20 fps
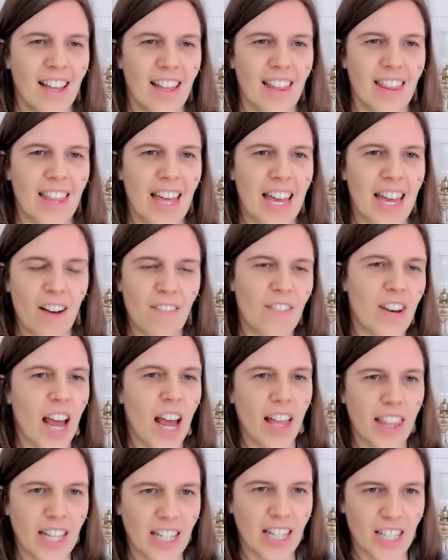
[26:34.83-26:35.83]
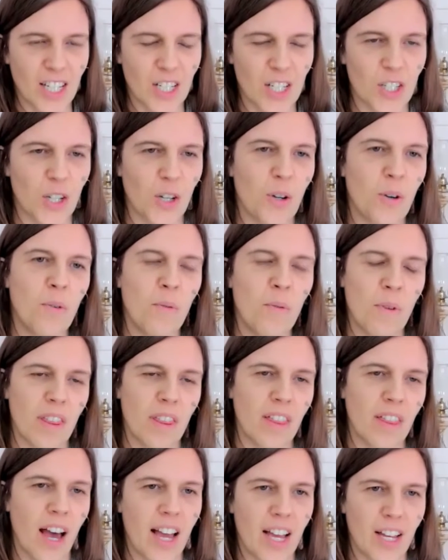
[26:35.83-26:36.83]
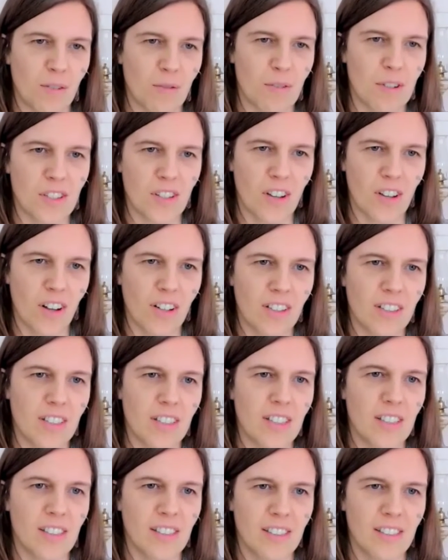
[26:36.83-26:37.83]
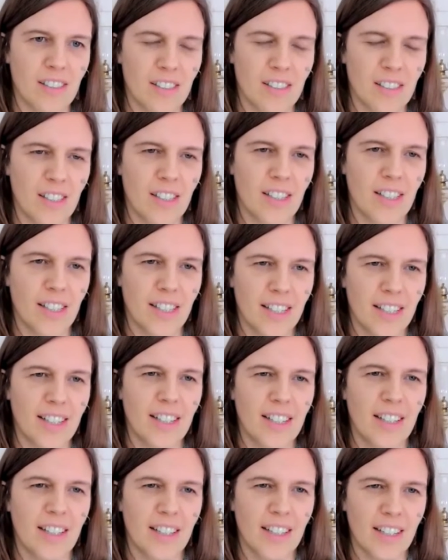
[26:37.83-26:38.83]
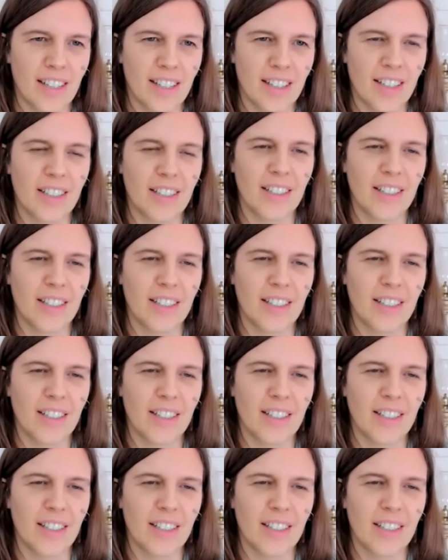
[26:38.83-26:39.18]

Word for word: that have nothing to do with that end result yeah. so